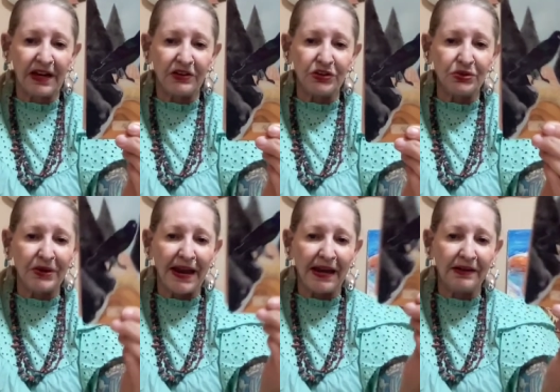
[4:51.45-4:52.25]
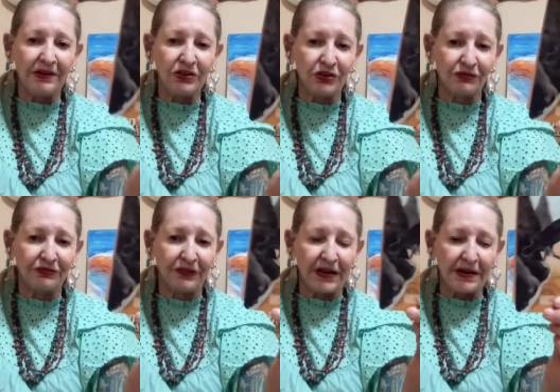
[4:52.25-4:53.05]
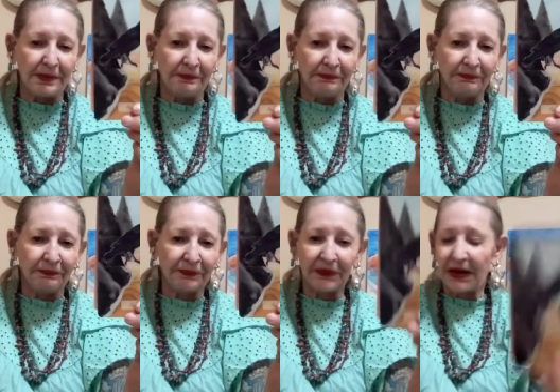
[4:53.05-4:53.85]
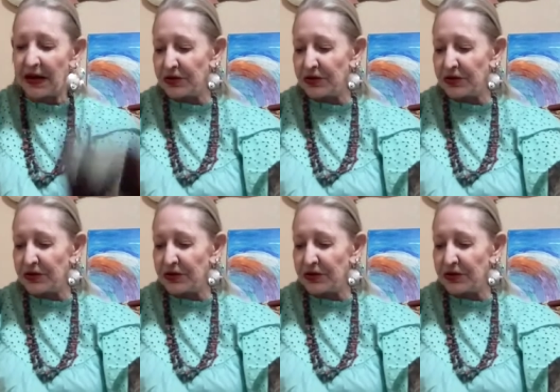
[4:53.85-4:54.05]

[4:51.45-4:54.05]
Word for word: then you gain your freedom, okay?